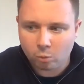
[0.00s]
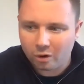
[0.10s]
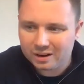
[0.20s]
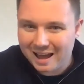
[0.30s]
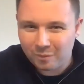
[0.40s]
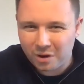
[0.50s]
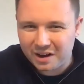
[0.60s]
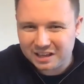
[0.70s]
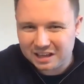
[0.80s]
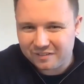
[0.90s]
What
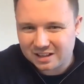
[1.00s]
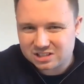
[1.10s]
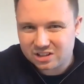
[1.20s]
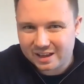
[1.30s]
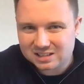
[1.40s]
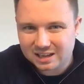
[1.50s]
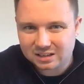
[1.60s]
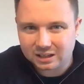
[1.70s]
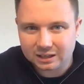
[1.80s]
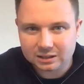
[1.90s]
networking events are they attending?